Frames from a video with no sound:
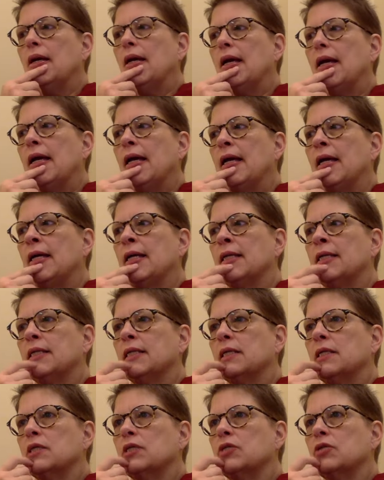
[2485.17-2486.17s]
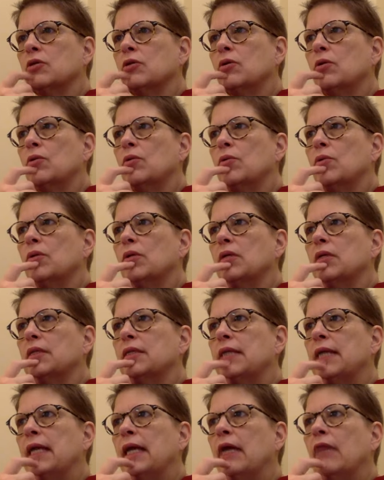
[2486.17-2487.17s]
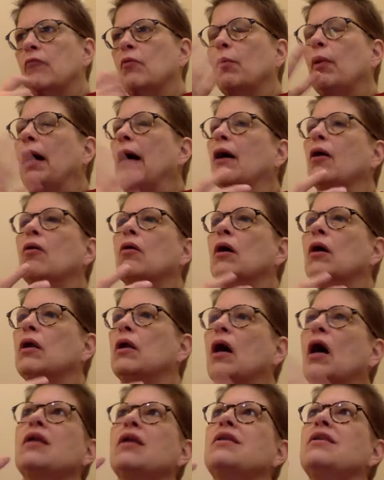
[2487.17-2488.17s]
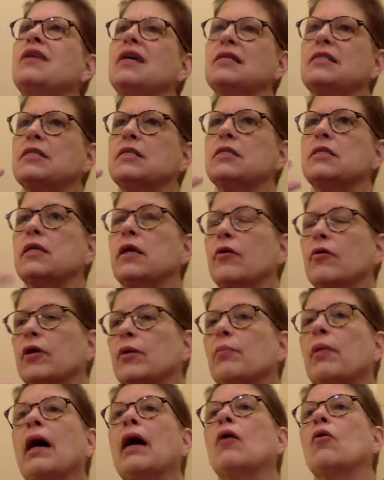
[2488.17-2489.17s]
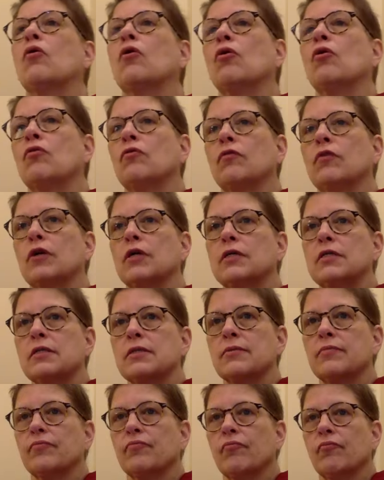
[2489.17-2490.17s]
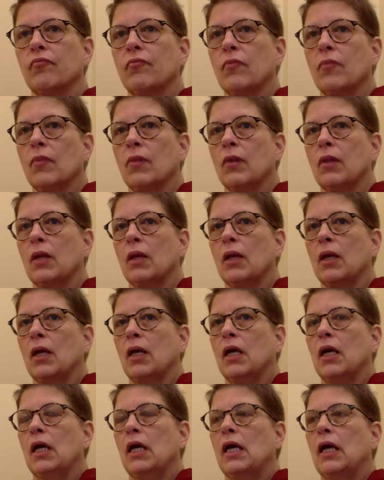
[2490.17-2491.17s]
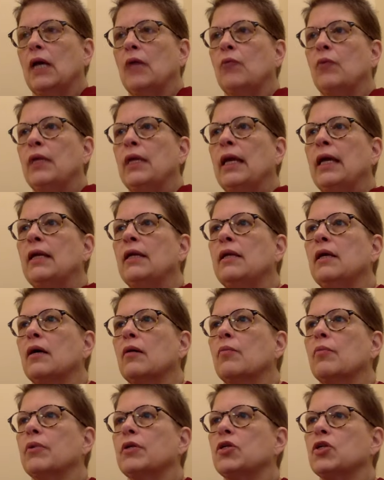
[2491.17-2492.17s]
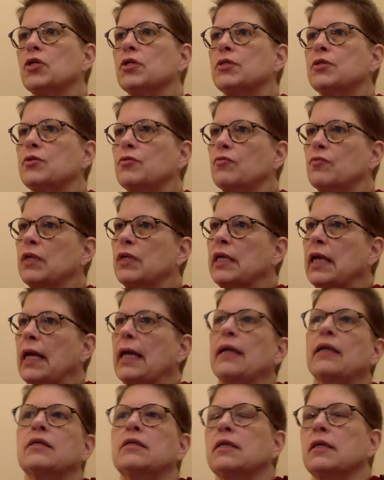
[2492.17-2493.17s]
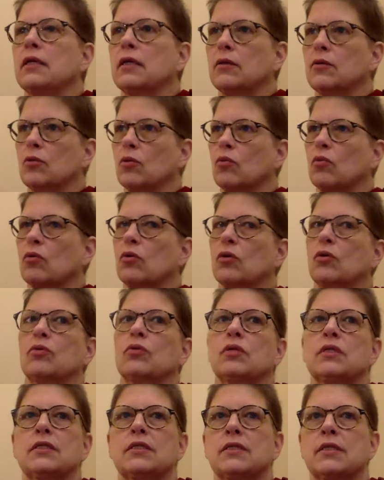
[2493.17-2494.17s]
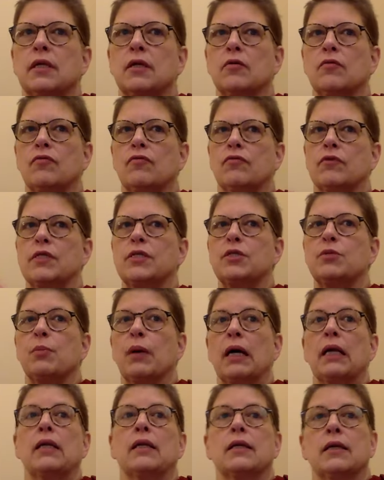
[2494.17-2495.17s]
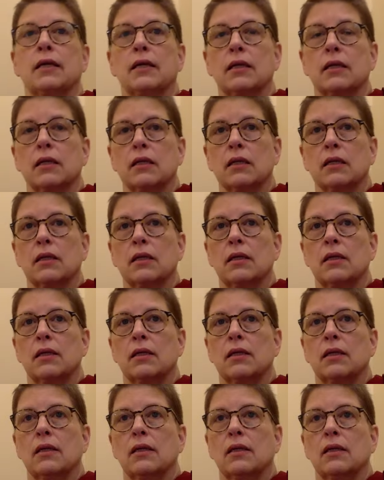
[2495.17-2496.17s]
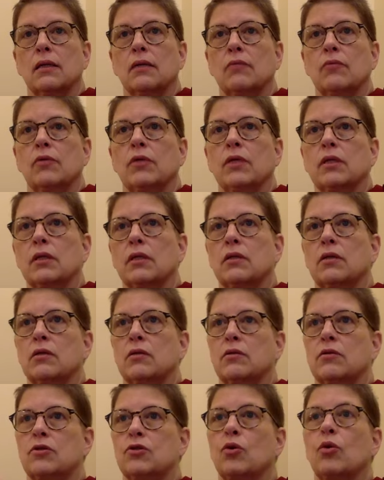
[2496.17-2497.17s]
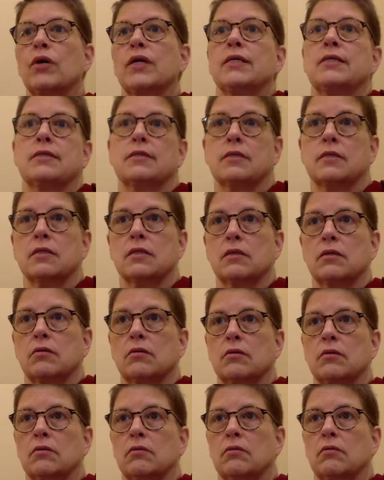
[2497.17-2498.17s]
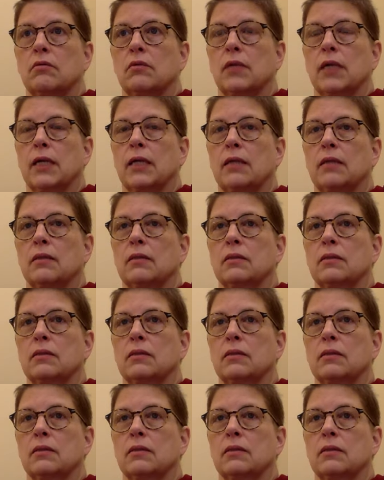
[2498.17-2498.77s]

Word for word: And so they have a power, an unnecessary power over us. And we end up just reacting in the world instead of responding with choice, right?